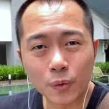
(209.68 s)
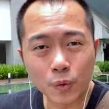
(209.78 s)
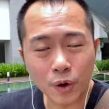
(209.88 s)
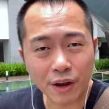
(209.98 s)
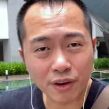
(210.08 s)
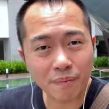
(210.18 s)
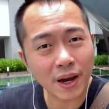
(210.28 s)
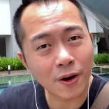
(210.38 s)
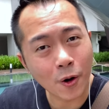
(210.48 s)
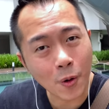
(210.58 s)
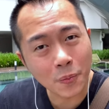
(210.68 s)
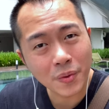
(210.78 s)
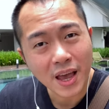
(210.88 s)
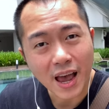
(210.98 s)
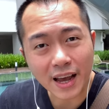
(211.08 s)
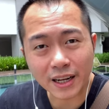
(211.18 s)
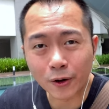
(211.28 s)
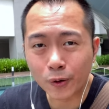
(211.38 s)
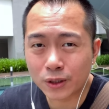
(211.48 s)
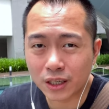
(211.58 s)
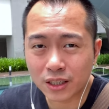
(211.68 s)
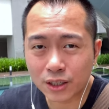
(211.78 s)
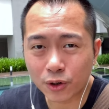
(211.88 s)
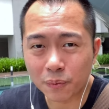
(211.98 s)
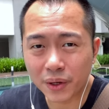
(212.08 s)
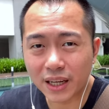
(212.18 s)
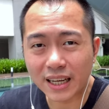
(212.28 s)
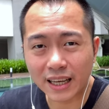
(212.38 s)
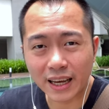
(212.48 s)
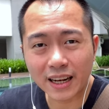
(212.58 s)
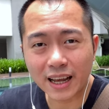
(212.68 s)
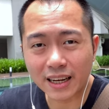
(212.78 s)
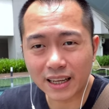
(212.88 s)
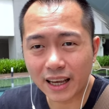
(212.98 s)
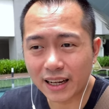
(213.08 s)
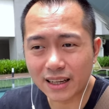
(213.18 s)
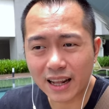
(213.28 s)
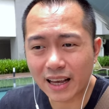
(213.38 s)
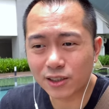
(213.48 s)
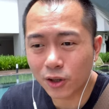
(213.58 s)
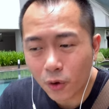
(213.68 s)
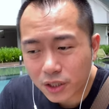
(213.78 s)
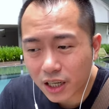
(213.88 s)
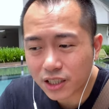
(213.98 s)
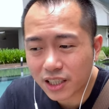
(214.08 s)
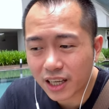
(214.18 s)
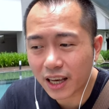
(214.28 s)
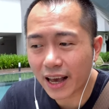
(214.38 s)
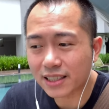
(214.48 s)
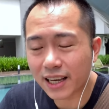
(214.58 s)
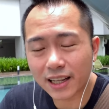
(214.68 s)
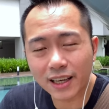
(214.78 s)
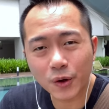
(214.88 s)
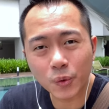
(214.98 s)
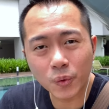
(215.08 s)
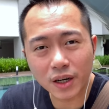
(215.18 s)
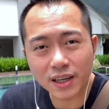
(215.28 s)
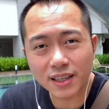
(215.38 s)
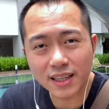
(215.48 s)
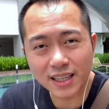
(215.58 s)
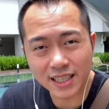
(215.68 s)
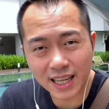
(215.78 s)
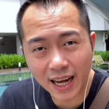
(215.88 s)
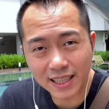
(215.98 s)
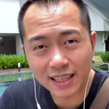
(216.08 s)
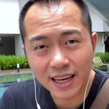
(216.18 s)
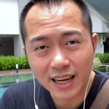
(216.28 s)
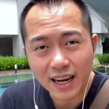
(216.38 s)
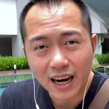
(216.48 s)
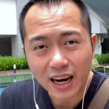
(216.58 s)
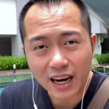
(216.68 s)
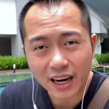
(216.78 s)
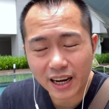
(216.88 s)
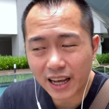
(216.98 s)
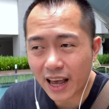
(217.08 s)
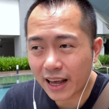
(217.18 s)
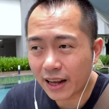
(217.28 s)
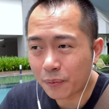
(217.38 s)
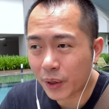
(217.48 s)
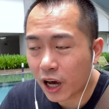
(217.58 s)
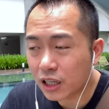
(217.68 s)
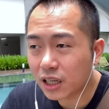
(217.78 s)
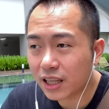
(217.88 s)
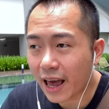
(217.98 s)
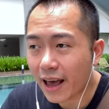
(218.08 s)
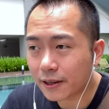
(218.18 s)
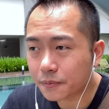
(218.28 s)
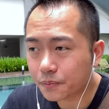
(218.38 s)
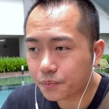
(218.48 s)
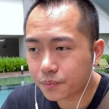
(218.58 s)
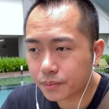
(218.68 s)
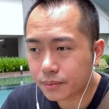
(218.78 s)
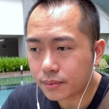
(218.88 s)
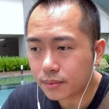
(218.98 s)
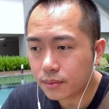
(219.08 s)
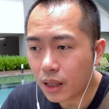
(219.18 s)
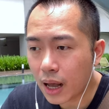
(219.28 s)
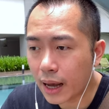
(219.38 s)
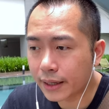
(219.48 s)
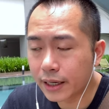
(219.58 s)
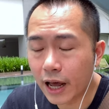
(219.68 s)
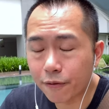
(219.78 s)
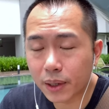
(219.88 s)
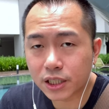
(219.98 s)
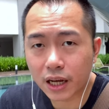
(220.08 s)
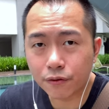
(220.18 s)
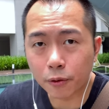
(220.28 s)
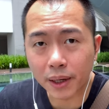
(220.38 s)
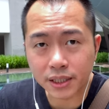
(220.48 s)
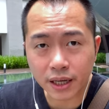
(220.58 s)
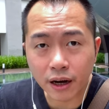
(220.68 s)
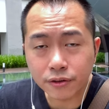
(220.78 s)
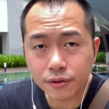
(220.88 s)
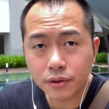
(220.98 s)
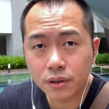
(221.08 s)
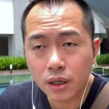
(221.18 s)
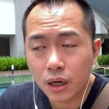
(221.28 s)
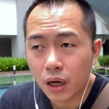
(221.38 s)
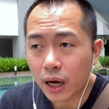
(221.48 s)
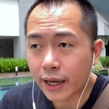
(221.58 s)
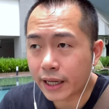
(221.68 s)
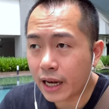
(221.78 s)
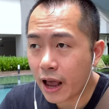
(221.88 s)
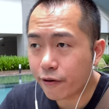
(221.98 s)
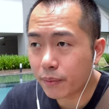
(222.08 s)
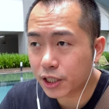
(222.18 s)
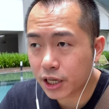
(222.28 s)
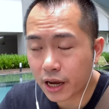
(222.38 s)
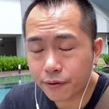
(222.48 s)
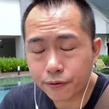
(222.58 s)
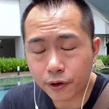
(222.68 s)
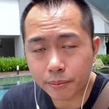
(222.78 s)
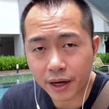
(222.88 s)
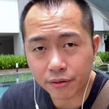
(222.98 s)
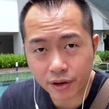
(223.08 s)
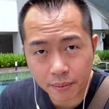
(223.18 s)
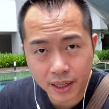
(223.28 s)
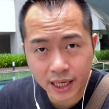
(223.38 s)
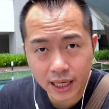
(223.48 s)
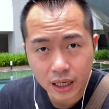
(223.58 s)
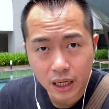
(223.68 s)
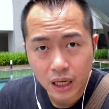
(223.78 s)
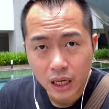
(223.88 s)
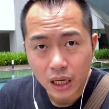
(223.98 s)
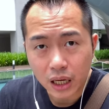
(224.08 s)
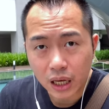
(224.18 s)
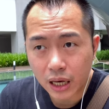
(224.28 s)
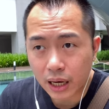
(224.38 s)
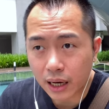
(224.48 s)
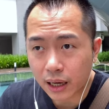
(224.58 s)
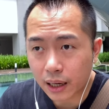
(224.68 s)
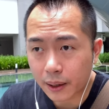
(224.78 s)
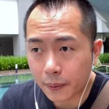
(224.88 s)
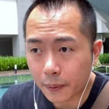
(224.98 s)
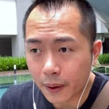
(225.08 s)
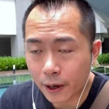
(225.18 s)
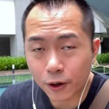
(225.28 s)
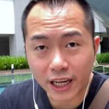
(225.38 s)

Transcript: driving back home, and the whole thing just repeat again and again. There's no such thing as getting work done. All right? And because of that, I didn't have much time for myself. I didn't have much time for my family. Okay, I look